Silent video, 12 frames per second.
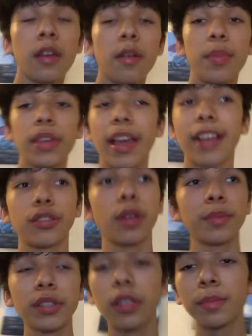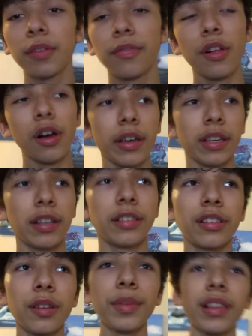But yeah, so I'm just gonna be vlogging. It's
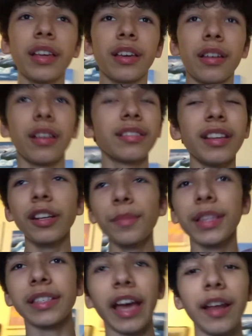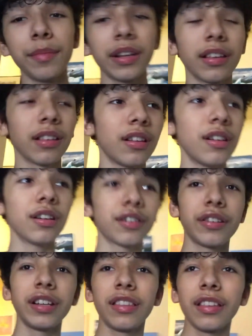gonna be like, it's not gonna be 10 minute long
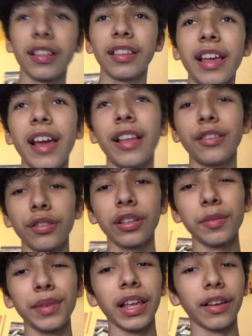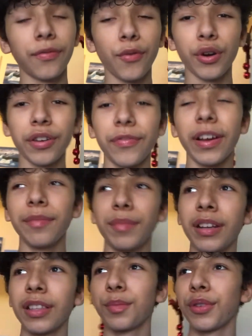or anything like that. It's only gonna be like four to five
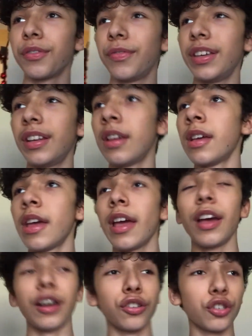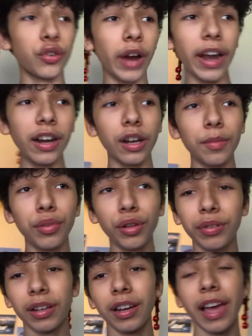minutes per vid. I'll try to
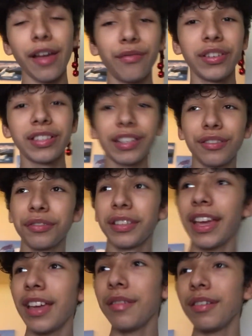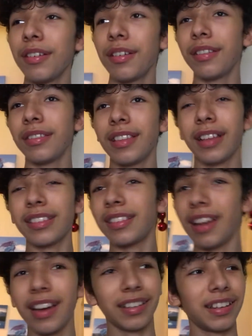upload every single day. That's
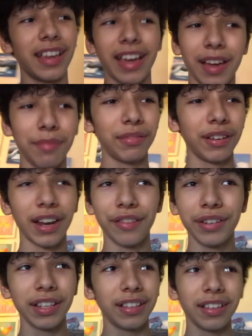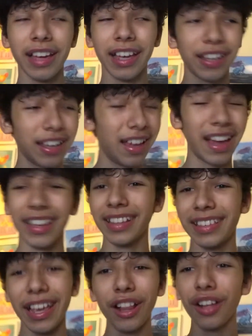not gonna happen. I already, I can, I can
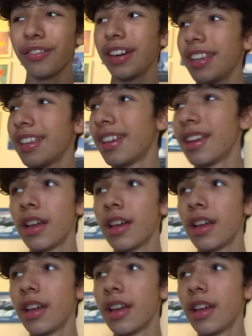tell already.